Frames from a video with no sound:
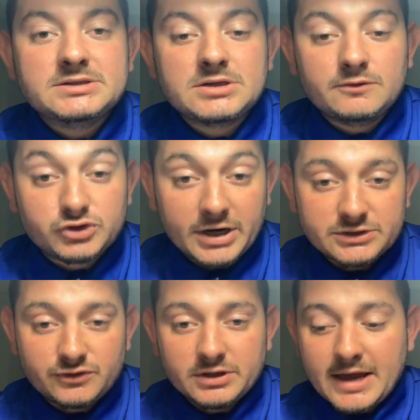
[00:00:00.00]
of
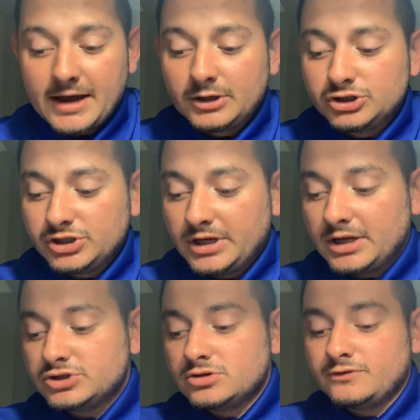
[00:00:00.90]
transferring that energy
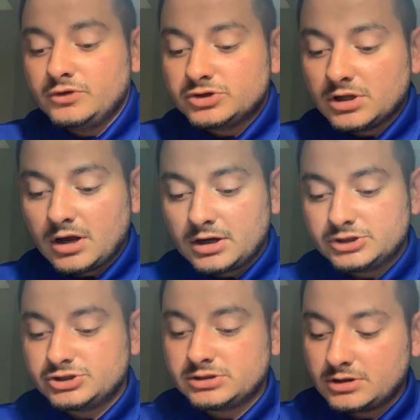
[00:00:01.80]
into the fuselage